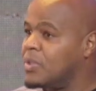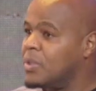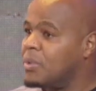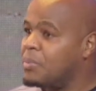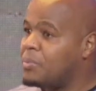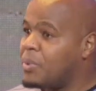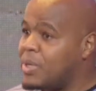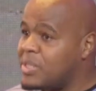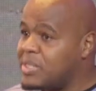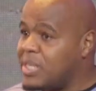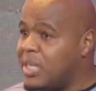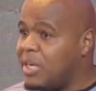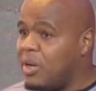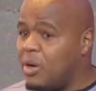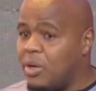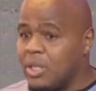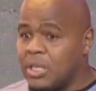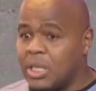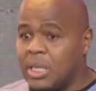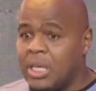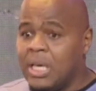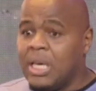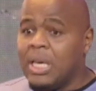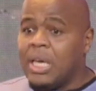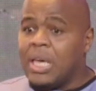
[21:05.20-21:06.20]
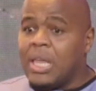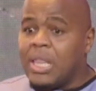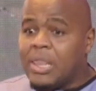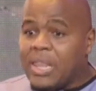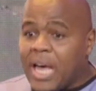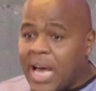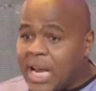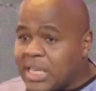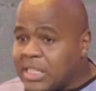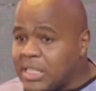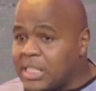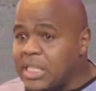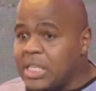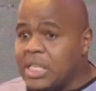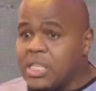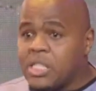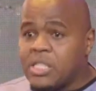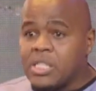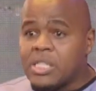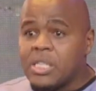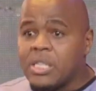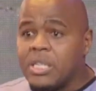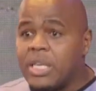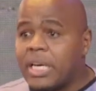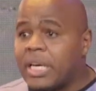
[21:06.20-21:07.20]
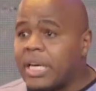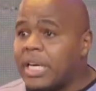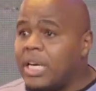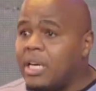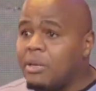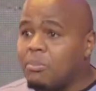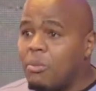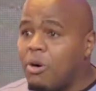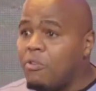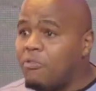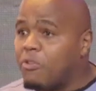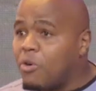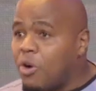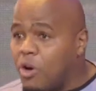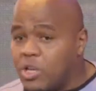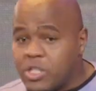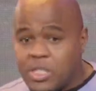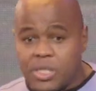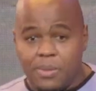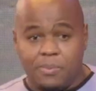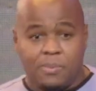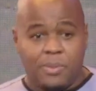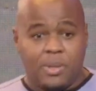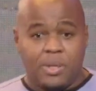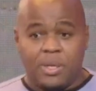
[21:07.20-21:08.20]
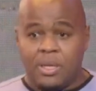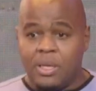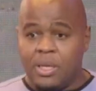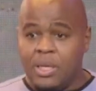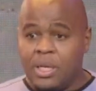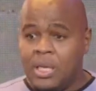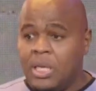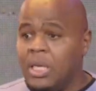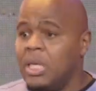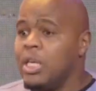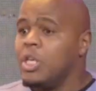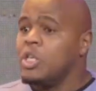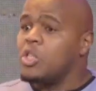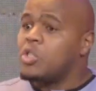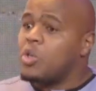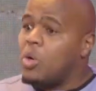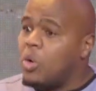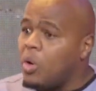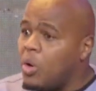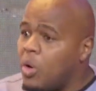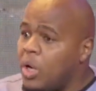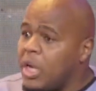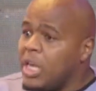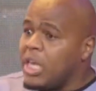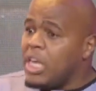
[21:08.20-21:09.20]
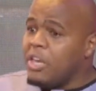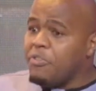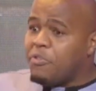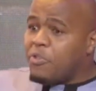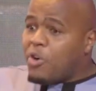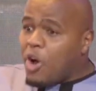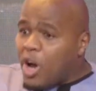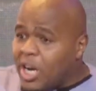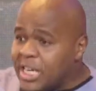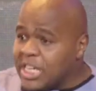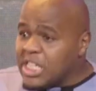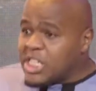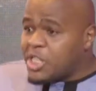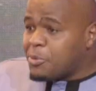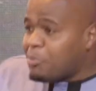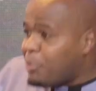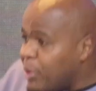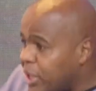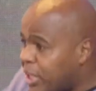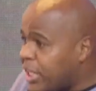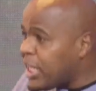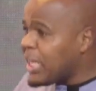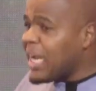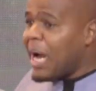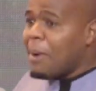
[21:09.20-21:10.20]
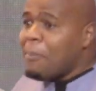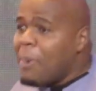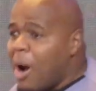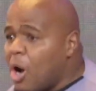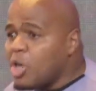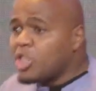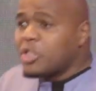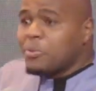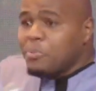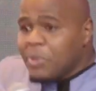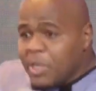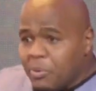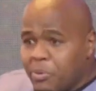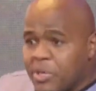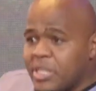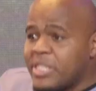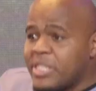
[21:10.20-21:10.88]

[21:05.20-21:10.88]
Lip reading: Praise the Lord. That is the realm of gossip. So, if God is speaking about me with